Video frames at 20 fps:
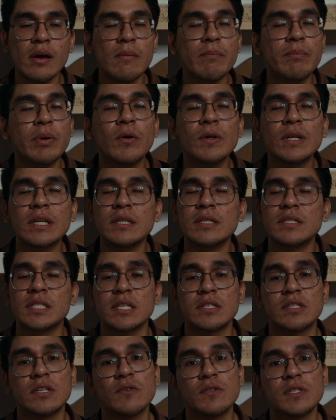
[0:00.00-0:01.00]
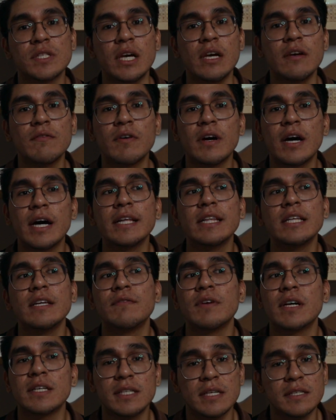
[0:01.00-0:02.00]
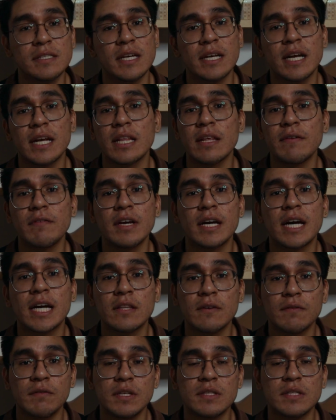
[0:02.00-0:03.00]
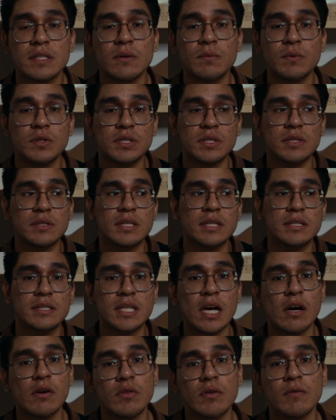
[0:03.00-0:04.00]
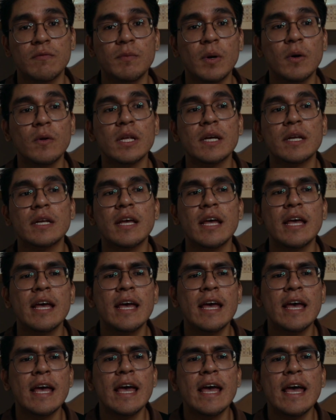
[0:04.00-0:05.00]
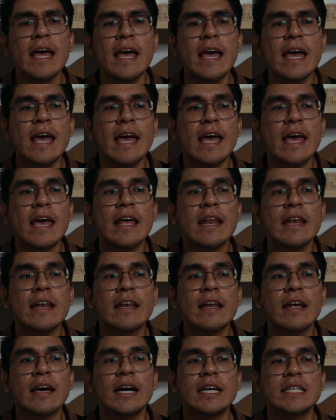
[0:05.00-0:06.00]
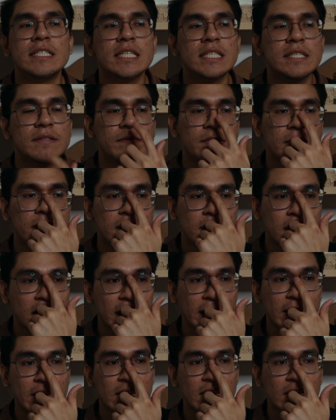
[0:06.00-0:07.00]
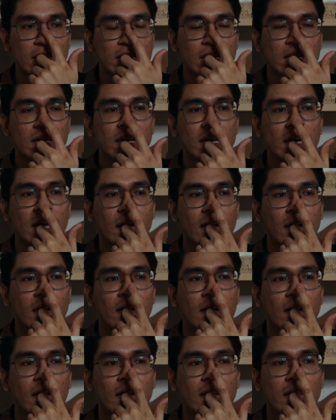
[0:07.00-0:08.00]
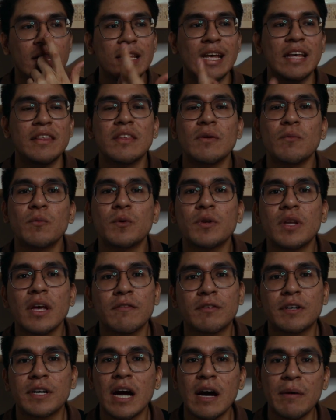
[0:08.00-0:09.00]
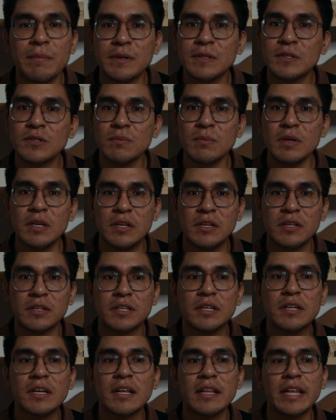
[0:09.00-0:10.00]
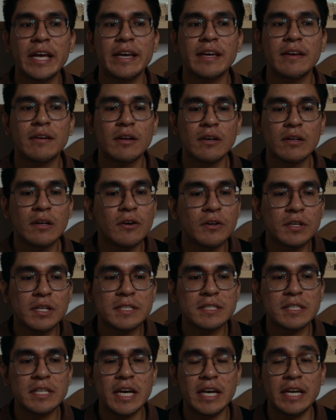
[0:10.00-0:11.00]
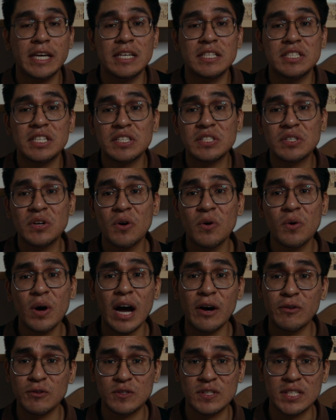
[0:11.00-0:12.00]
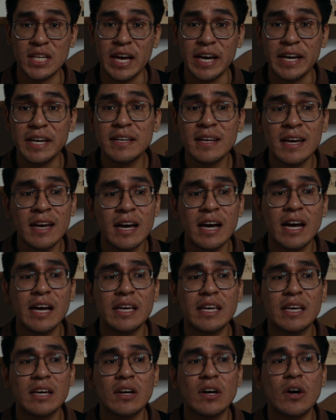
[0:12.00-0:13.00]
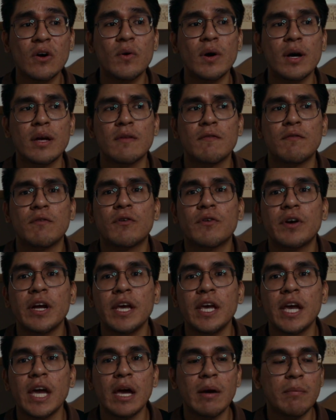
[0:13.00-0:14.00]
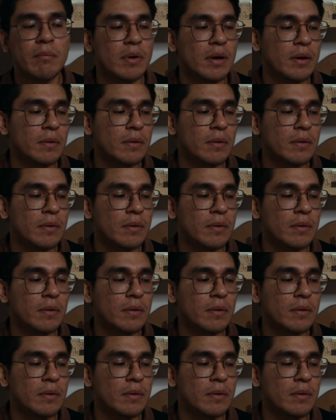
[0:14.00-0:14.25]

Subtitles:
Poland is just so safe. I live in Katowice, which is the south of Poland. And I just feel like nothing would ever happen to me here. Like, honestly, I can just go outside. I can go at 4 a.m.